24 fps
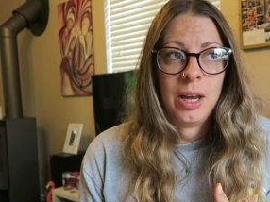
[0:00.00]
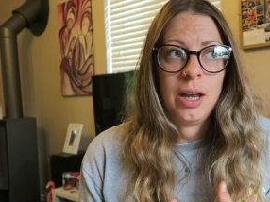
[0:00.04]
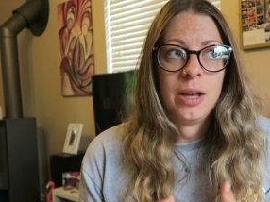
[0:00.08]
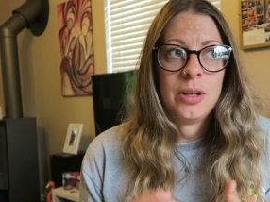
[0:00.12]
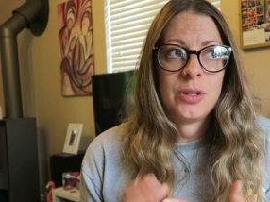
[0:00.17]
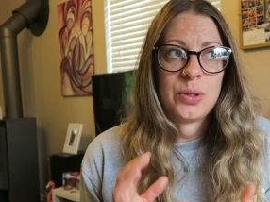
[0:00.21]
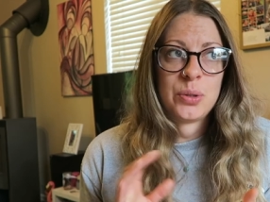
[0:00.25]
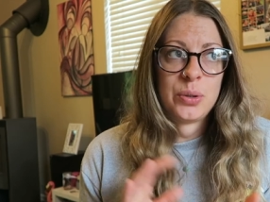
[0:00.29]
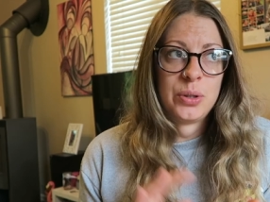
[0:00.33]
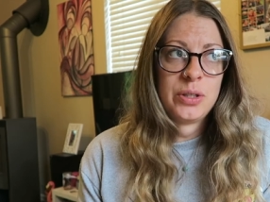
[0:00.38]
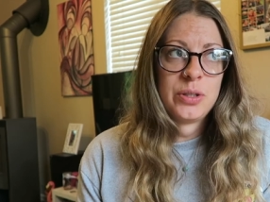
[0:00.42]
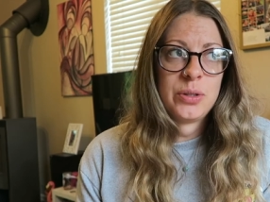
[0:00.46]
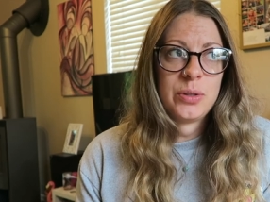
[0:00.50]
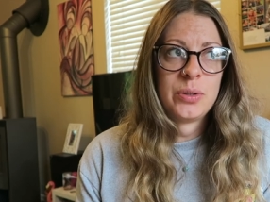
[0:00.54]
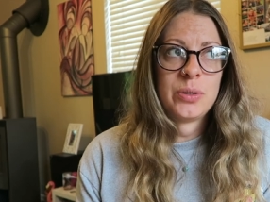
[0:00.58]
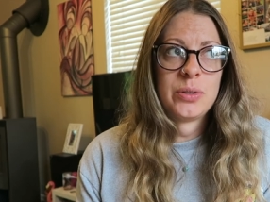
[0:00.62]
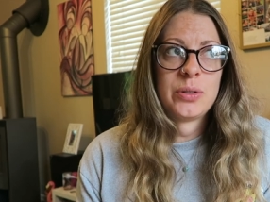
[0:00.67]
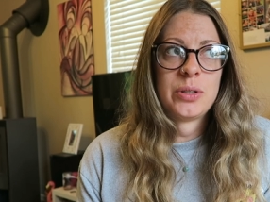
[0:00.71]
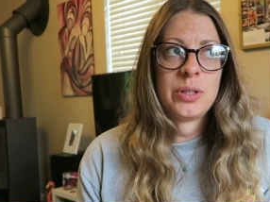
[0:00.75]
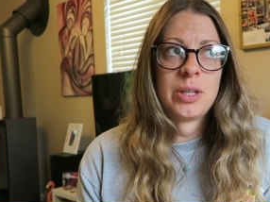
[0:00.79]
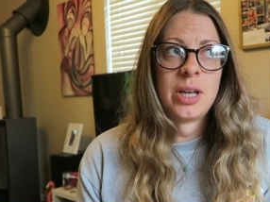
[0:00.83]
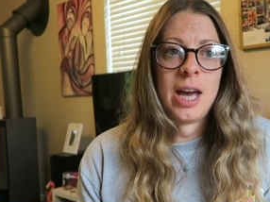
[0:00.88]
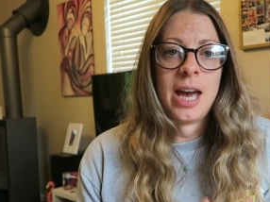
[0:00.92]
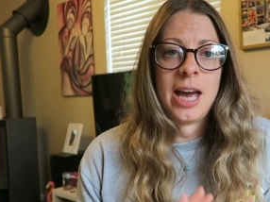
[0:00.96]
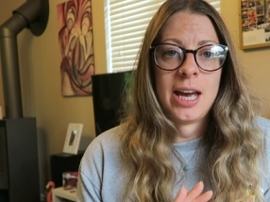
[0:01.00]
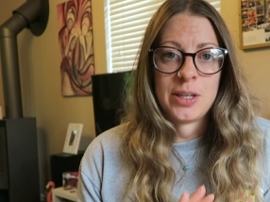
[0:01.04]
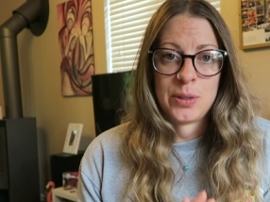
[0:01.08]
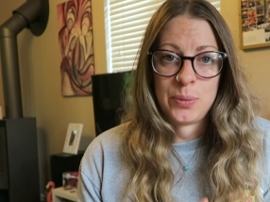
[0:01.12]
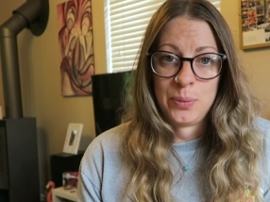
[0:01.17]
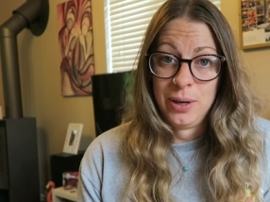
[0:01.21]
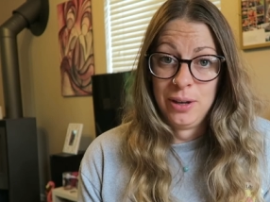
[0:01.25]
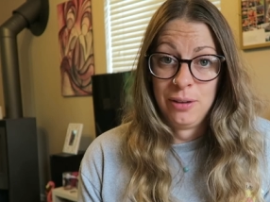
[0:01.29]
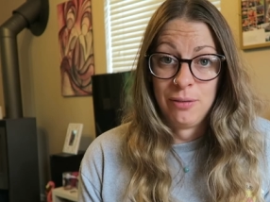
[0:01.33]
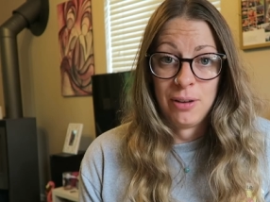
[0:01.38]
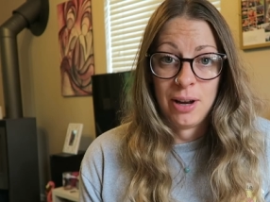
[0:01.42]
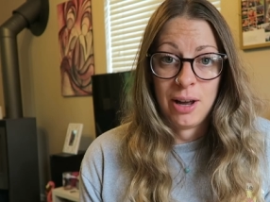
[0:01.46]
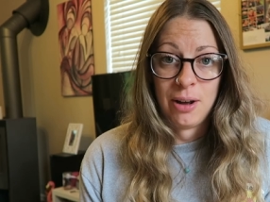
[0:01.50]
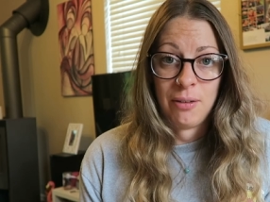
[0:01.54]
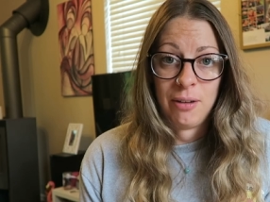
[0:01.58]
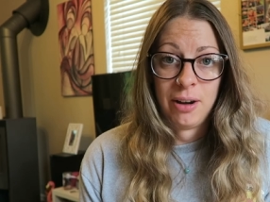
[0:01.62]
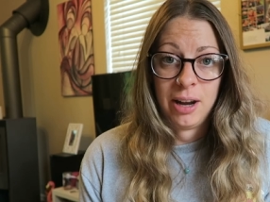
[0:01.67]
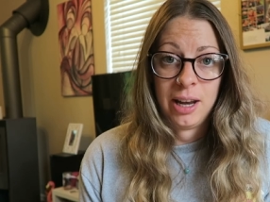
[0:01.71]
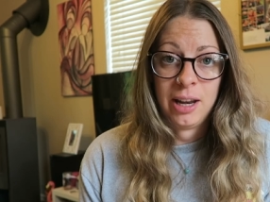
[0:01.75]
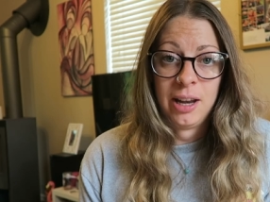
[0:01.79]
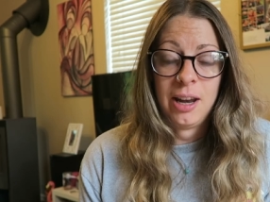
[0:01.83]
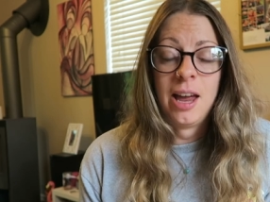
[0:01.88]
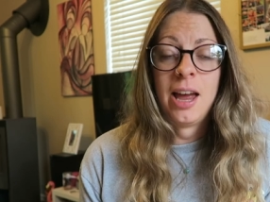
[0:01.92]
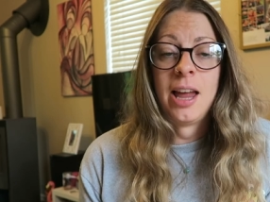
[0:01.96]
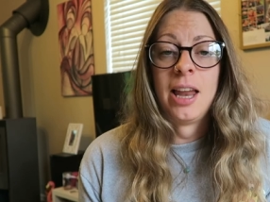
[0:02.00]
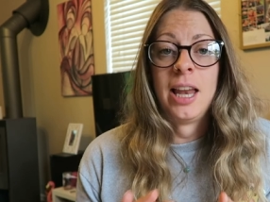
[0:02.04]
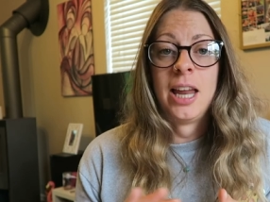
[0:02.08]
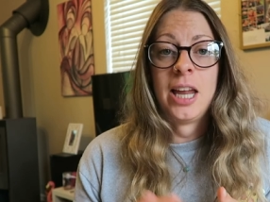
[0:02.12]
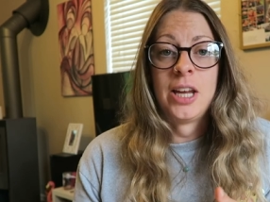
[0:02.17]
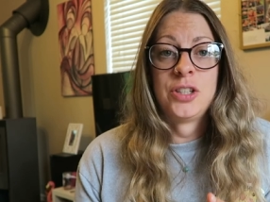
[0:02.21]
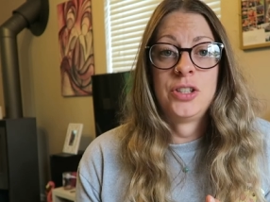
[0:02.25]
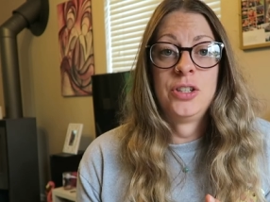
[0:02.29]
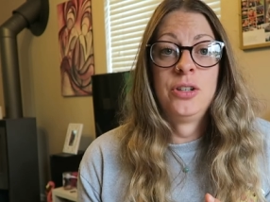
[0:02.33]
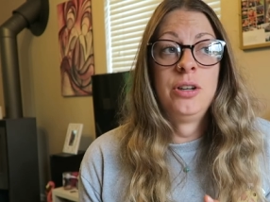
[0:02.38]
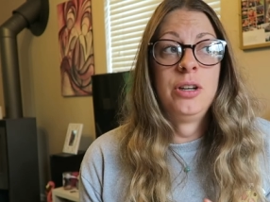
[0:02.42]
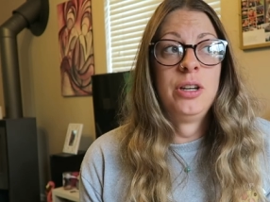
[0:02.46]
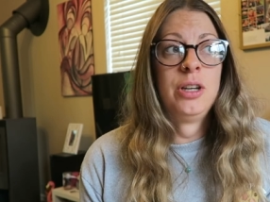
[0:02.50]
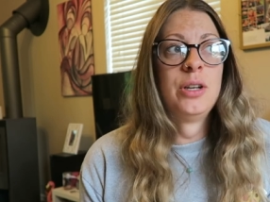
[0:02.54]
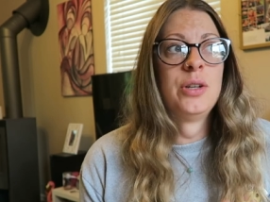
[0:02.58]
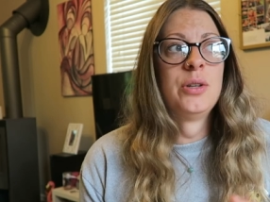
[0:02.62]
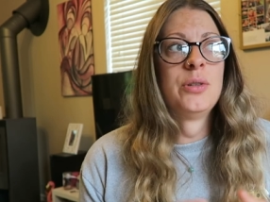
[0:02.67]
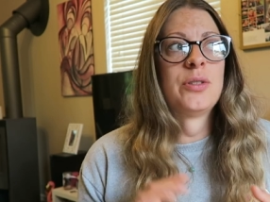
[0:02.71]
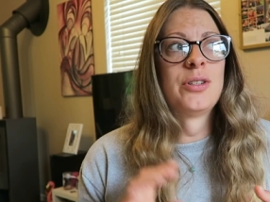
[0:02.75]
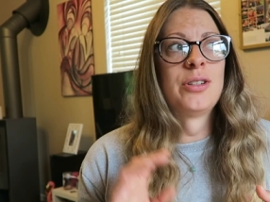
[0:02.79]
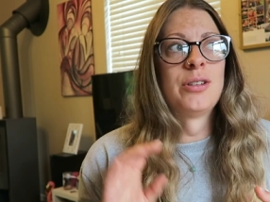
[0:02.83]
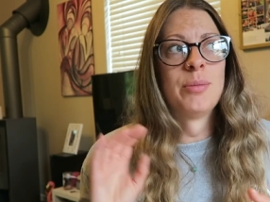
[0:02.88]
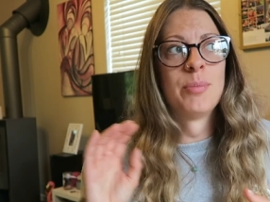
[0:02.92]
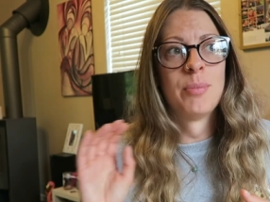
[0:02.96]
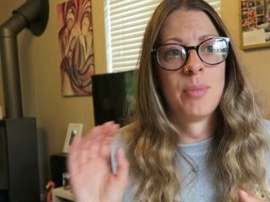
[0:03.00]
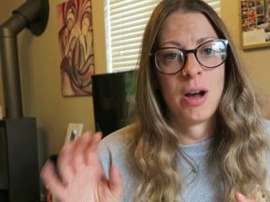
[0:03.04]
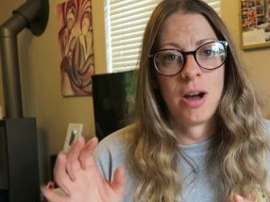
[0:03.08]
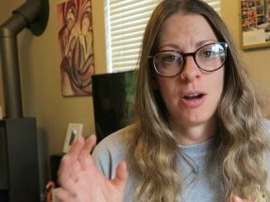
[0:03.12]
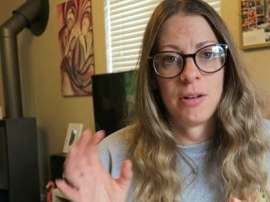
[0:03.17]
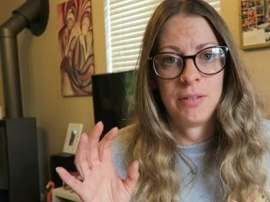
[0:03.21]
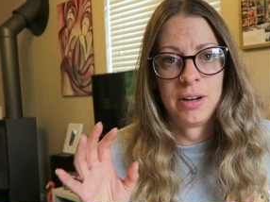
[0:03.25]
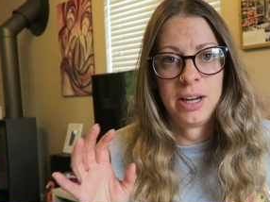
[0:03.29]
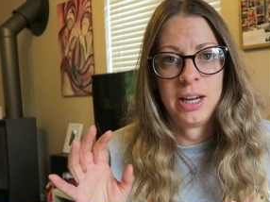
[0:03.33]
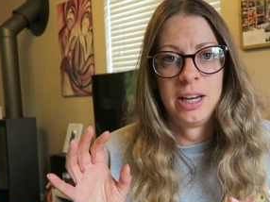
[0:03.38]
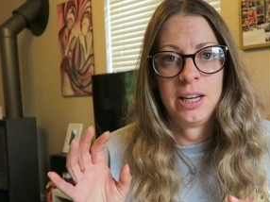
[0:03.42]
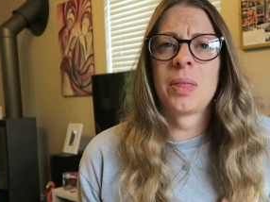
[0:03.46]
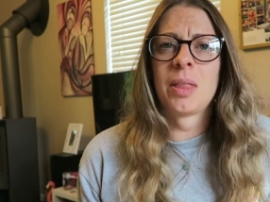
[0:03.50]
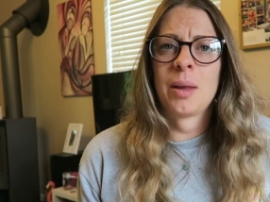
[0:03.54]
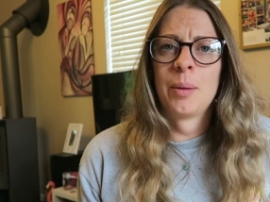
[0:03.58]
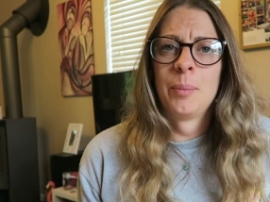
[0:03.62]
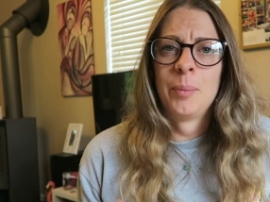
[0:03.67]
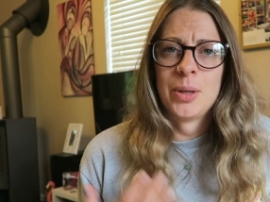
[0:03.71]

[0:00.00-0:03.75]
soy sauce has wheat flour in, unless you use tamari.